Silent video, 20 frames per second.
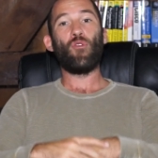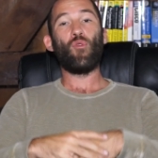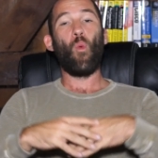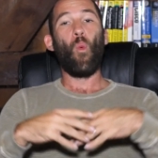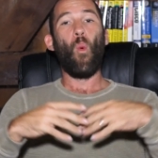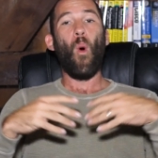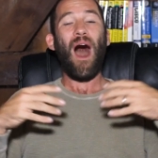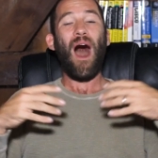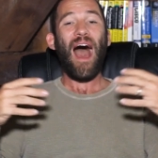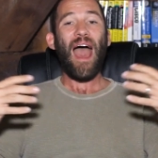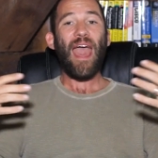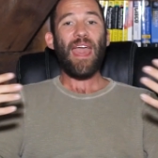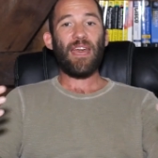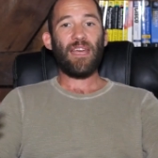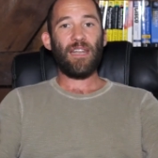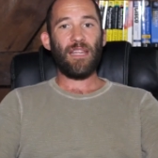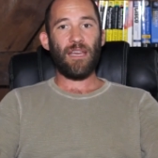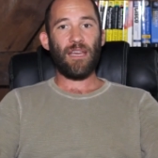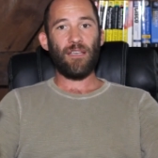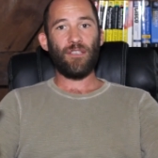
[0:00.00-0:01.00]
why
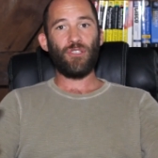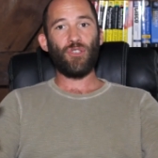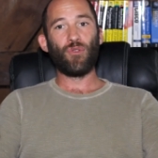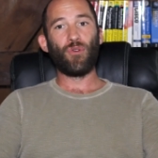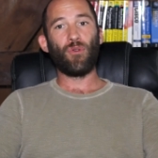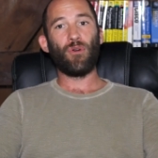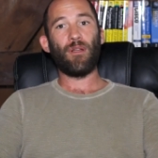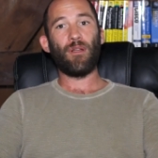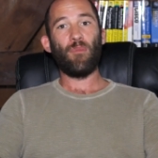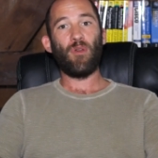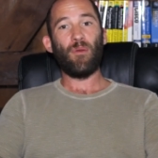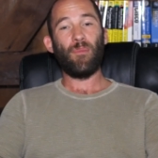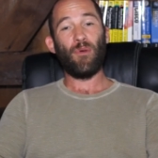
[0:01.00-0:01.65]
it is you're going to be